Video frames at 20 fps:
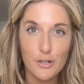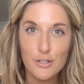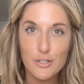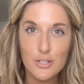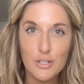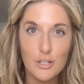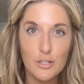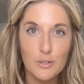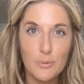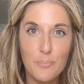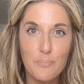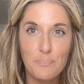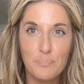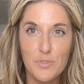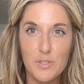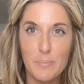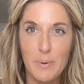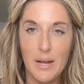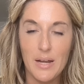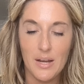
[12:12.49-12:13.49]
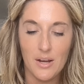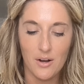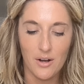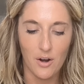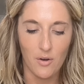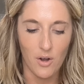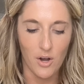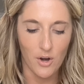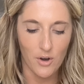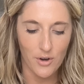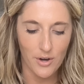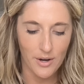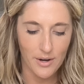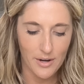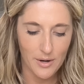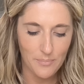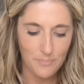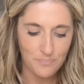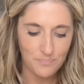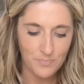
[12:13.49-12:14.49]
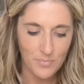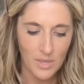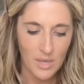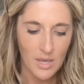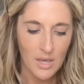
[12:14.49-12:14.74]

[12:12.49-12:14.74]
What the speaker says: or two, depending on how hungry I am.